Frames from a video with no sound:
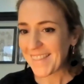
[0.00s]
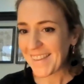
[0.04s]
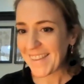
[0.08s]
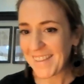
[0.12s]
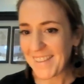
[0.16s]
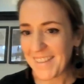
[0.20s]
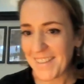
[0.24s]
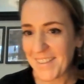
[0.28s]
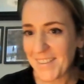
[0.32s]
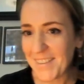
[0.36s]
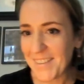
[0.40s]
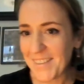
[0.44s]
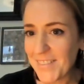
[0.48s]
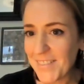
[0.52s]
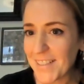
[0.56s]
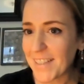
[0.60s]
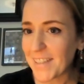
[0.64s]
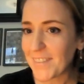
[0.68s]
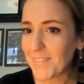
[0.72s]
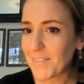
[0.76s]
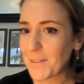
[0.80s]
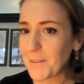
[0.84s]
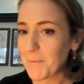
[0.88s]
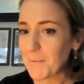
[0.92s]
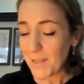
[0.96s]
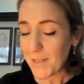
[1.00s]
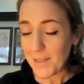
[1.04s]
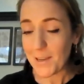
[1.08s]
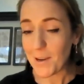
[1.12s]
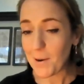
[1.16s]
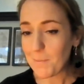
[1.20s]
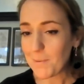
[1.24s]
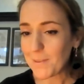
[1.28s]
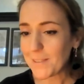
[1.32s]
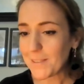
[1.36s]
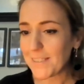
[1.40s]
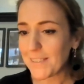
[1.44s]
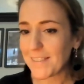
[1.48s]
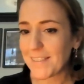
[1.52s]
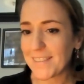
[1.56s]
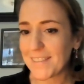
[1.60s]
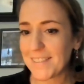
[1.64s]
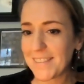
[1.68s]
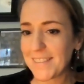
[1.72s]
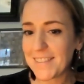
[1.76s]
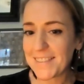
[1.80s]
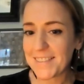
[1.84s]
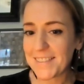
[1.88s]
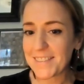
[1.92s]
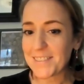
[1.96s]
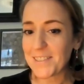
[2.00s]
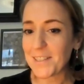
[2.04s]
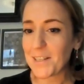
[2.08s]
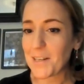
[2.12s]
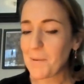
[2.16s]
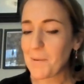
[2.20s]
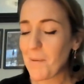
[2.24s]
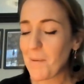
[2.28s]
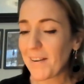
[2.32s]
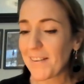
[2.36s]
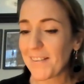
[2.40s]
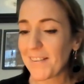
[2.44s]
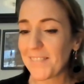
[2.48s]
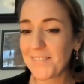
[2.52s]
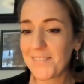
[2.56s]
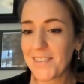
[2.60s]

Thank you for giving me the opportunity to talk about it,